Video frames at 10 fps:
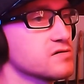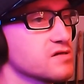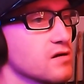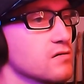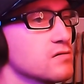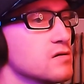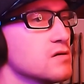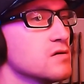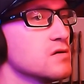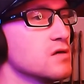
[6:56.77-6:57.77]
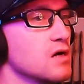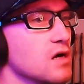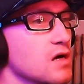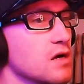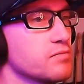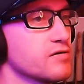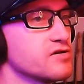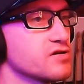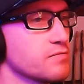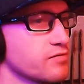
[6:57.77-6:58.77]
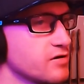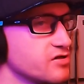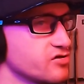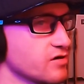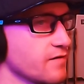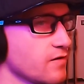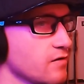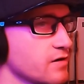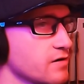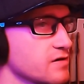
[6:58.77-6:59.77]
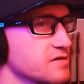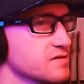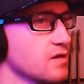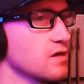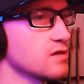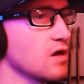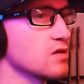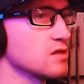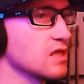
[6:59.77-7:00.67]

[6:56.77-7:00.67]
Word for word: So uh, I'm pretty sure I'm pretty sure I've already heard this on, on a